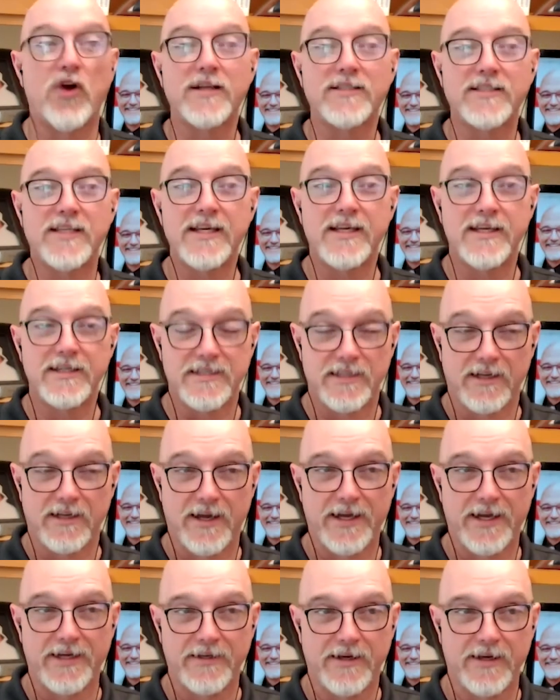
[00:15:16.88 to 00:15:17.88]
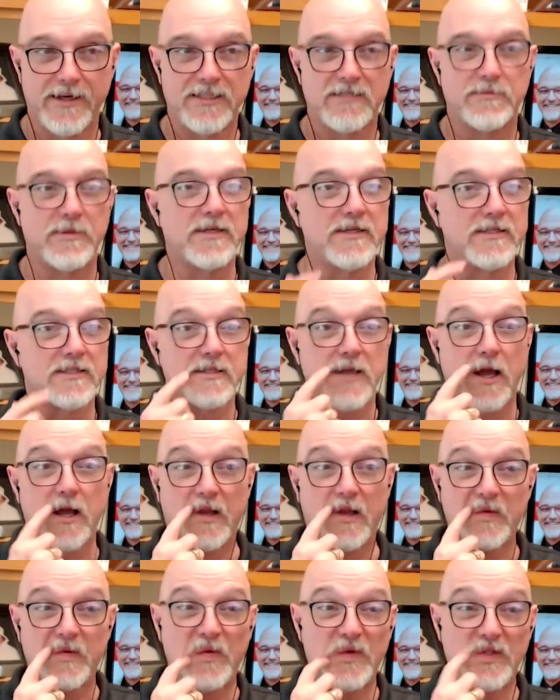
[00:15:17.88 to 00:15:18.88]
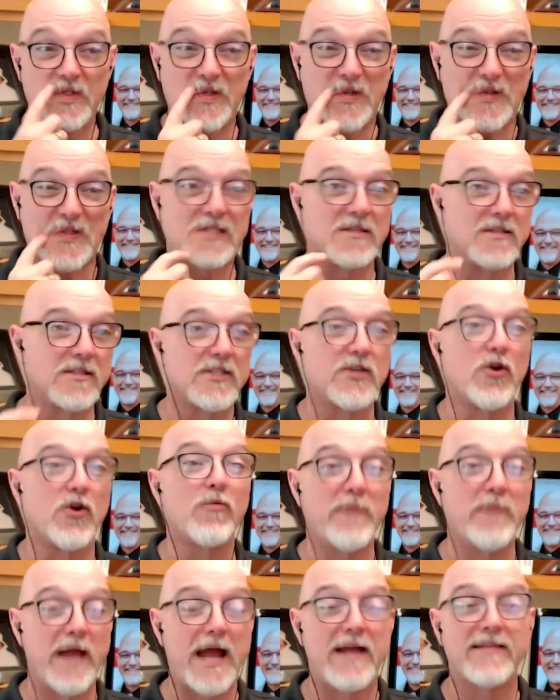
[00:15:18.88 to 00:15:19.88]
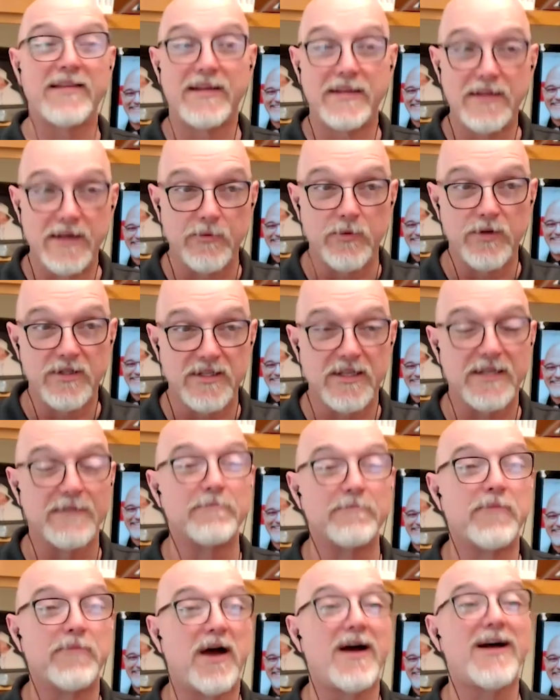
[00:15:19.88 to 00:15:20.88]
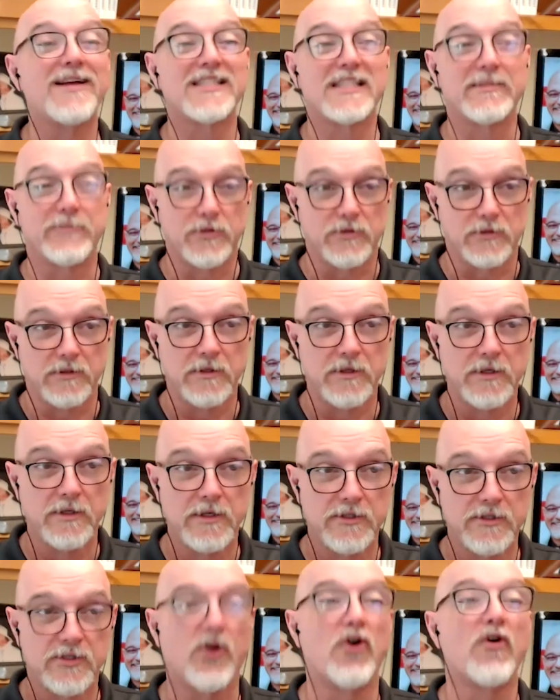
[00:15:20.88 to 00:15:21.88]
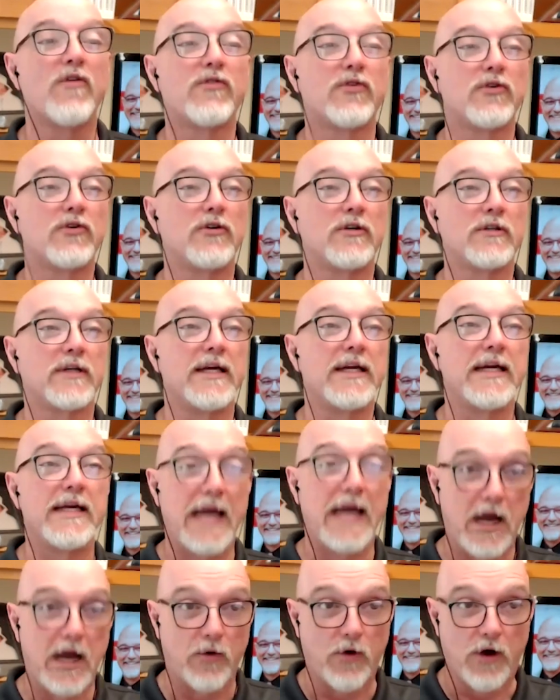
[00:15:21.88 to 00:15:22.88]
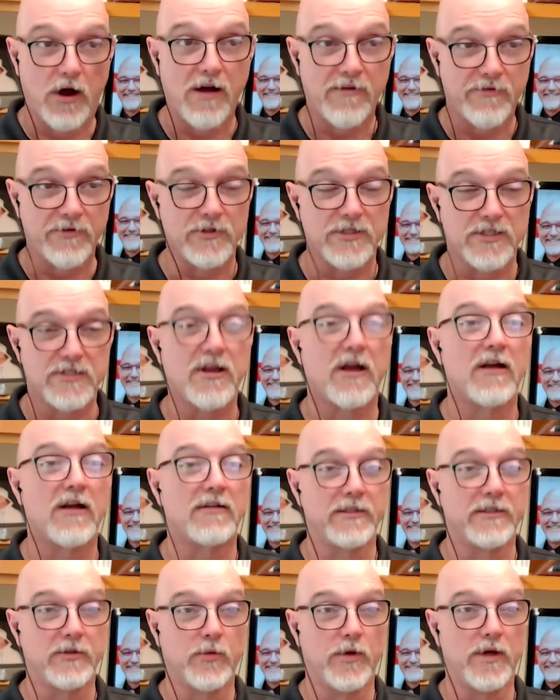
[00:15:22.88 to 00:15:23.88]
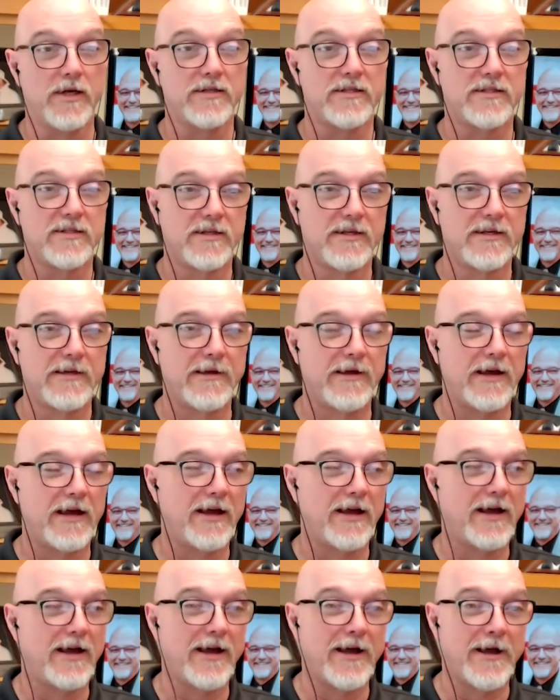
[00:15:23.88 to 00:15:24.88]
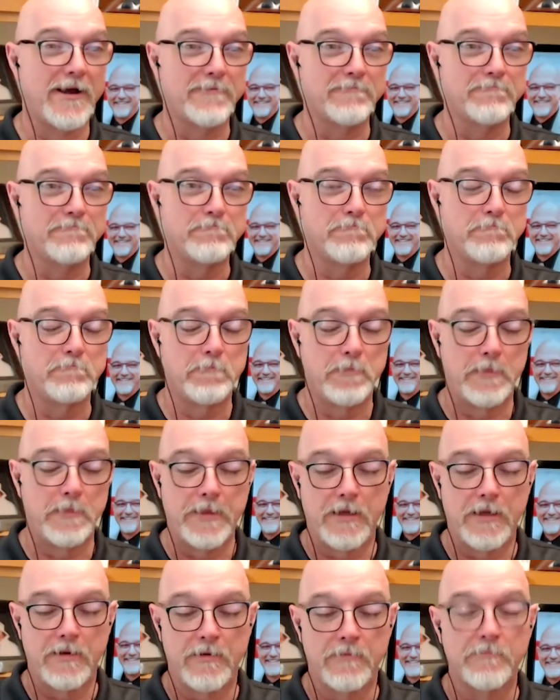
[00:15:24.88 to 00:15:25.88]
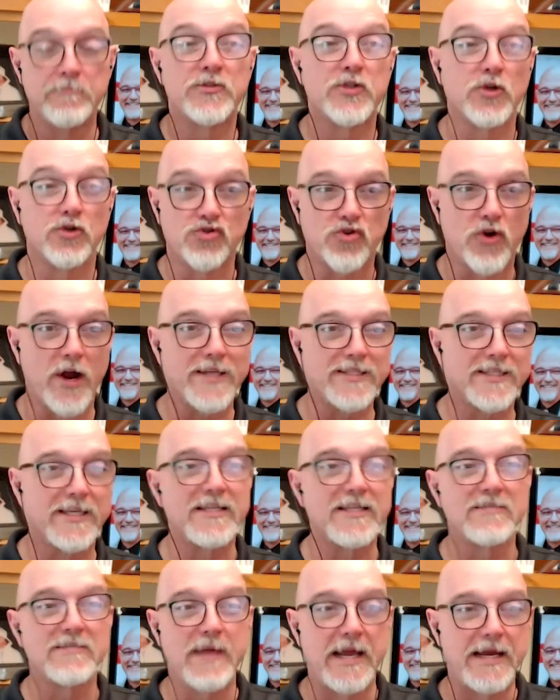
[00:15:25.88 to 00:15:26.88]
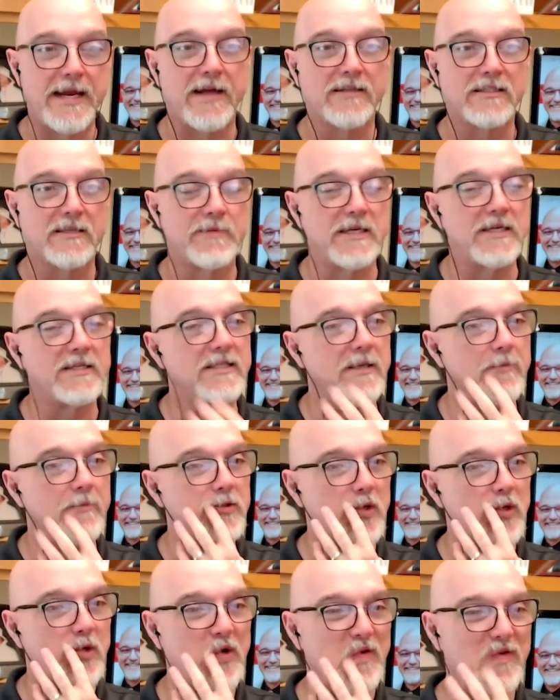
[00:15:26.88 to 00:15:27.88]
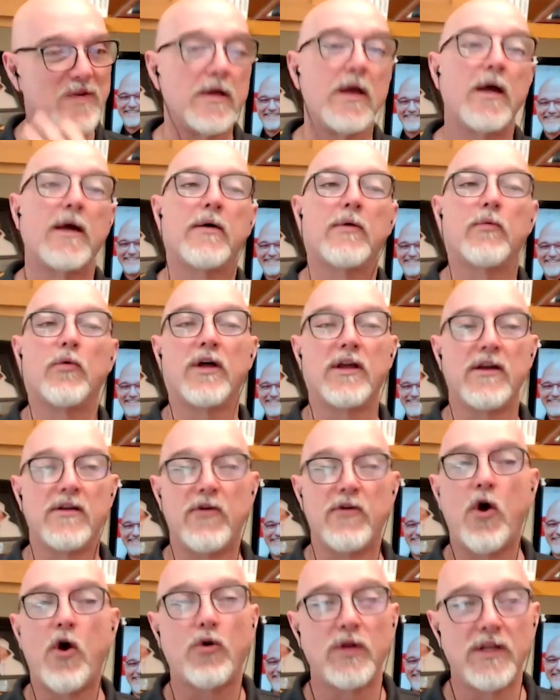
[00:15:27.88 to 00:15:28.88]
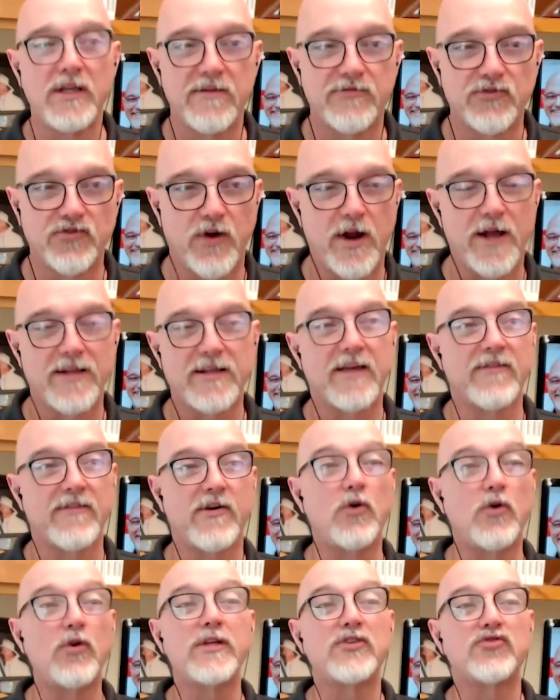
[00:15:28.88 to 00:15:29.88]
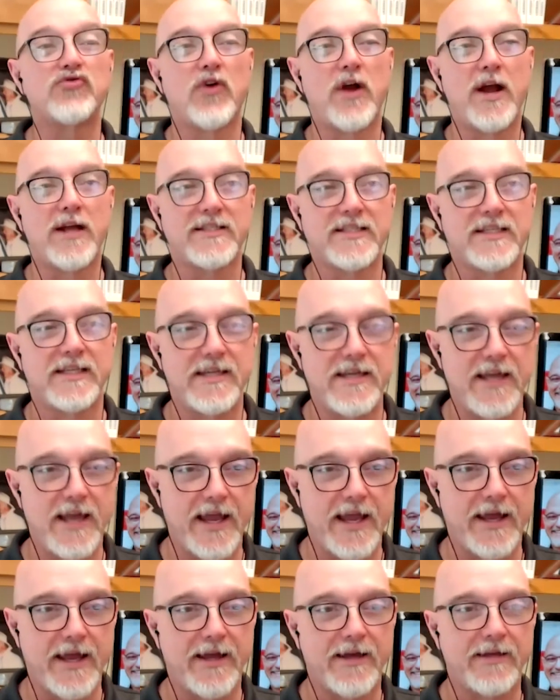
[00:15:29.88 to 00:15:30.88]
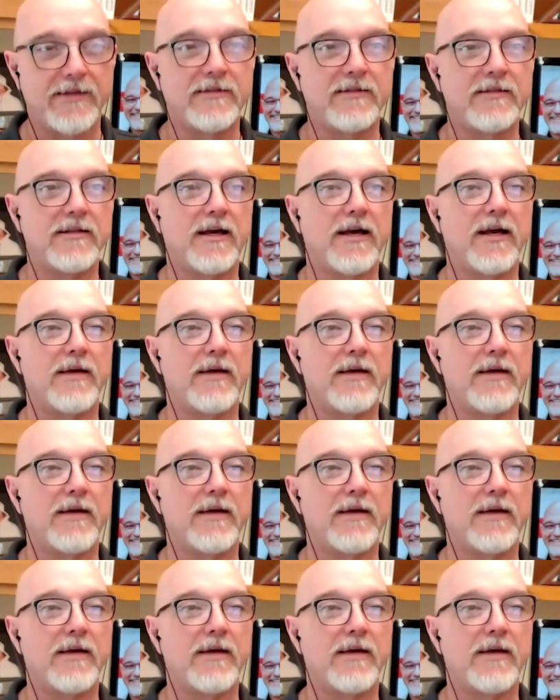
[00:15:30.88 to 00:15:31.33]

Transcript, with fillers: Trotsky gets lionized because Stalin was just so bad that it was impossible to overlook how awful Stalin was. So Trotsky's made out to be some sort of, well, if only Trotsky had